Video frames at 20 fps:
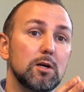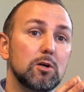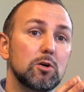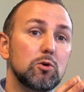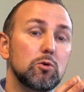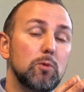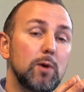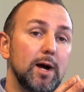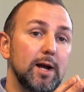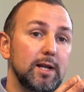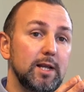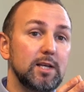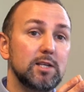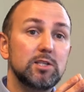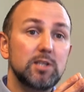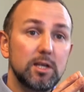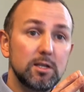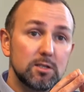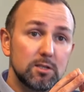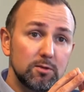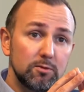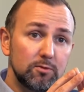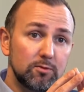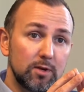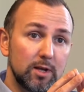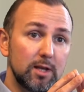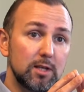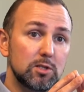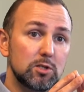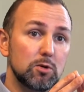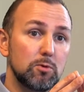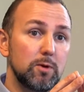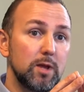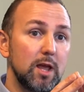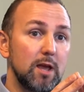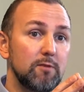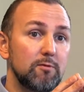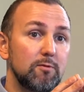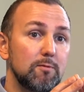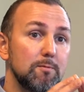quite extensive. So we
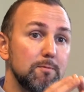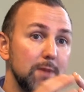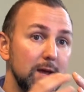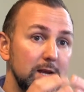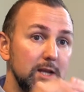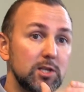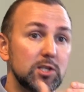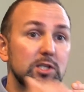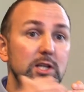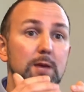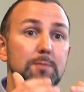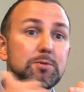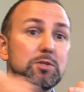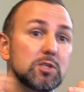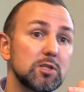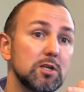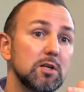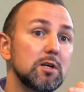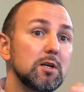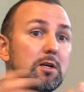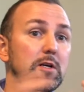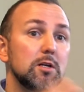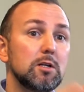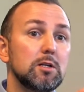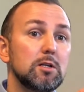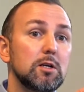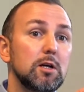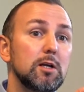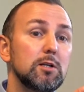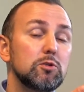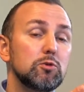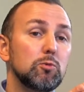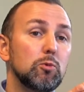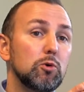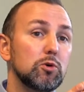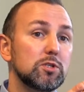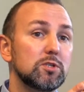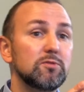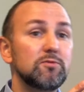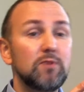have many steps
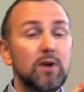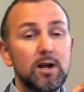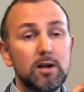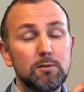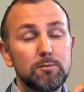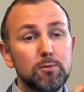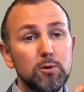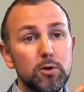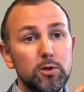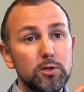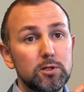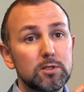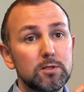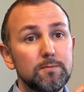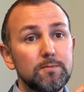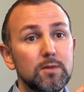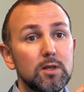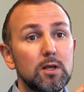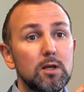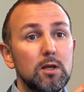towards the final product.